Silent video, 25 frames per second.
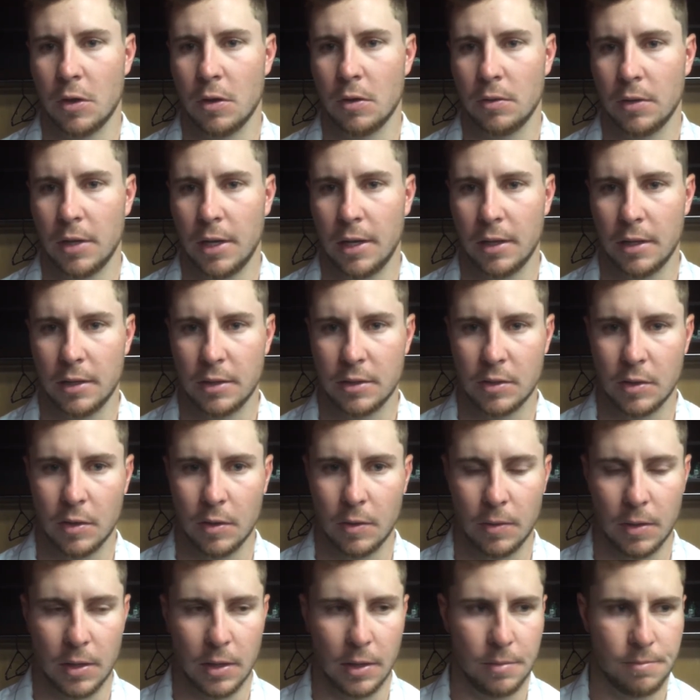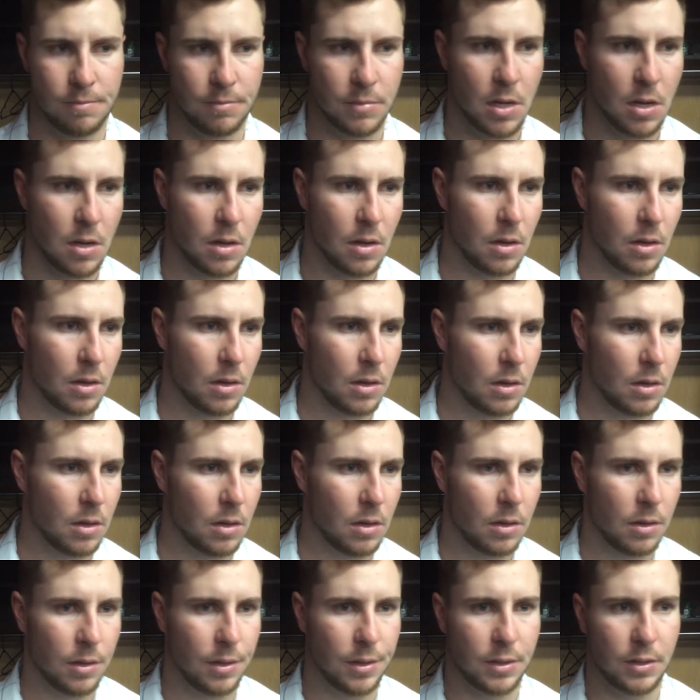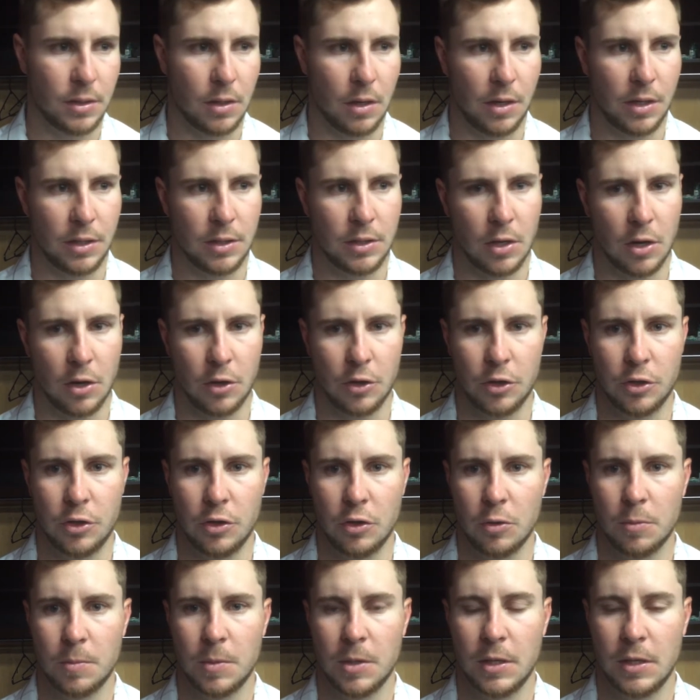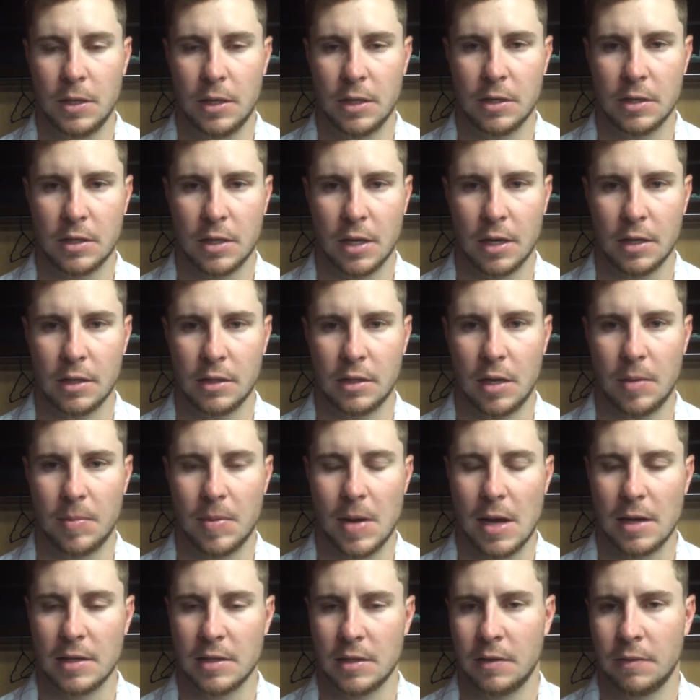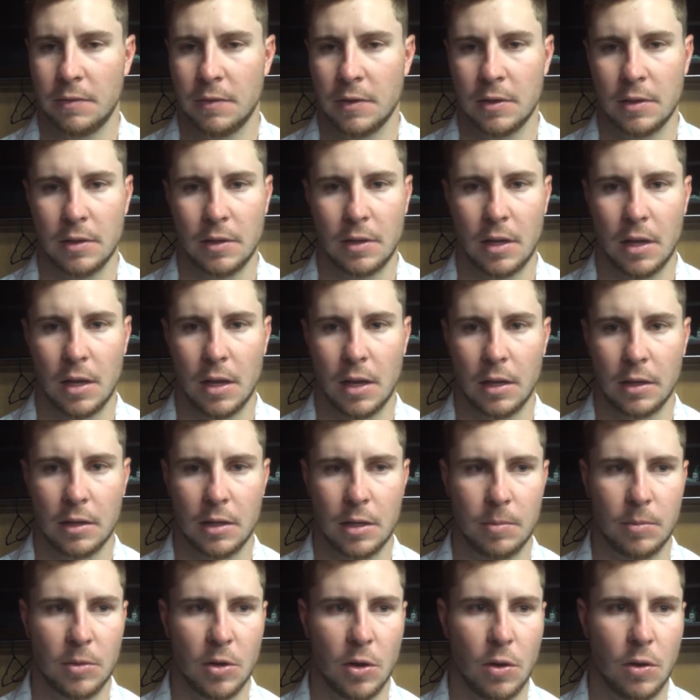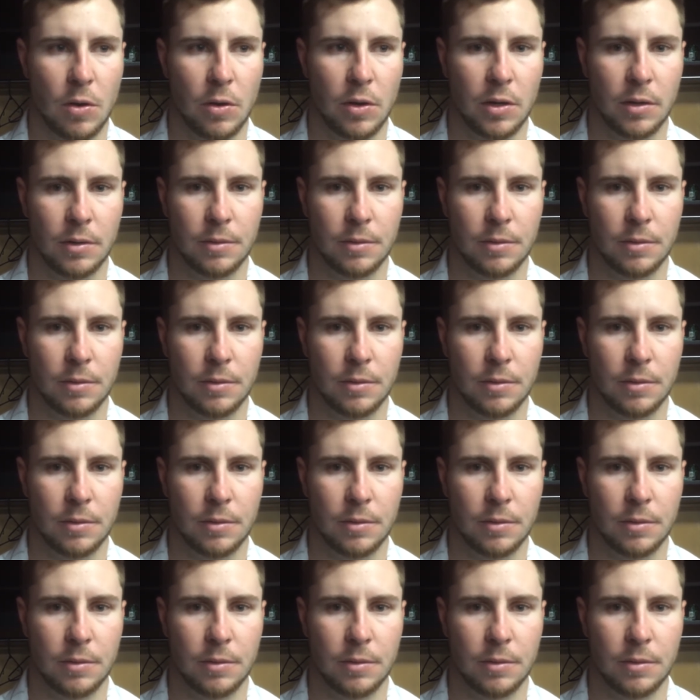Really. So it's hard to do, but you just got to stay positive and keep going.